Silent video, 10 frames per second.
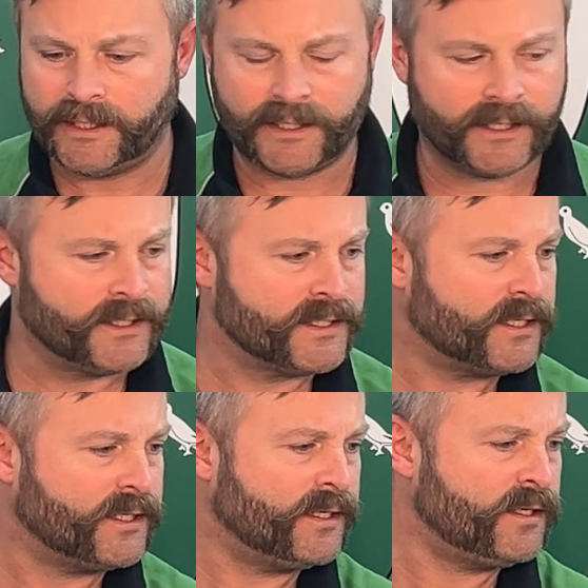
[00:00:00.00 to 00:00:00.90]
and
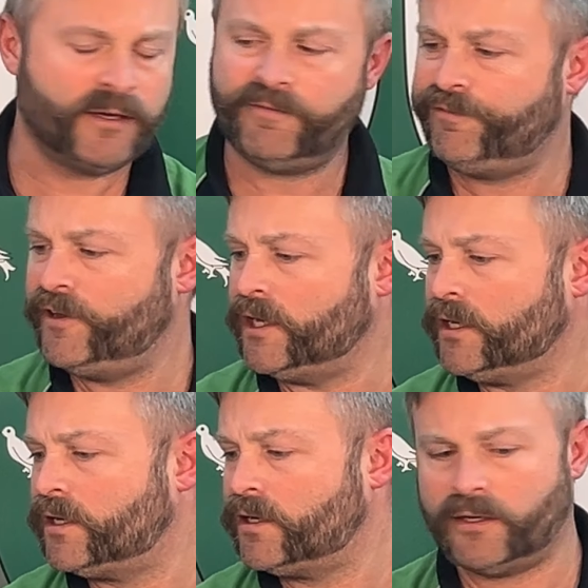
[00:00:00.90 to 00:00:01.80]
I don't
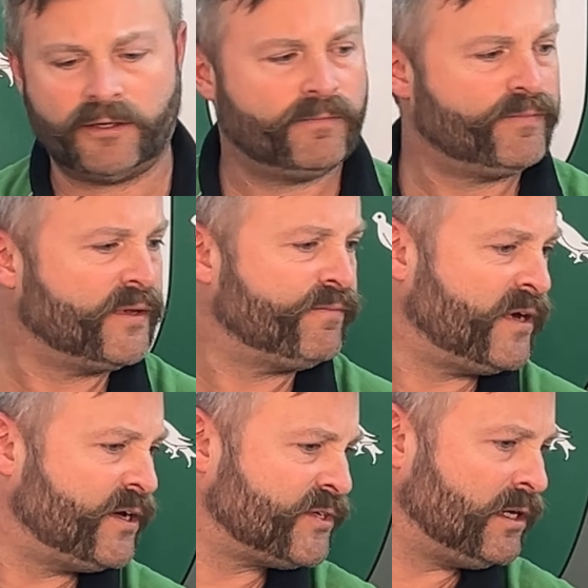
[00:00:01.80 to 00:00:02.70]
think there's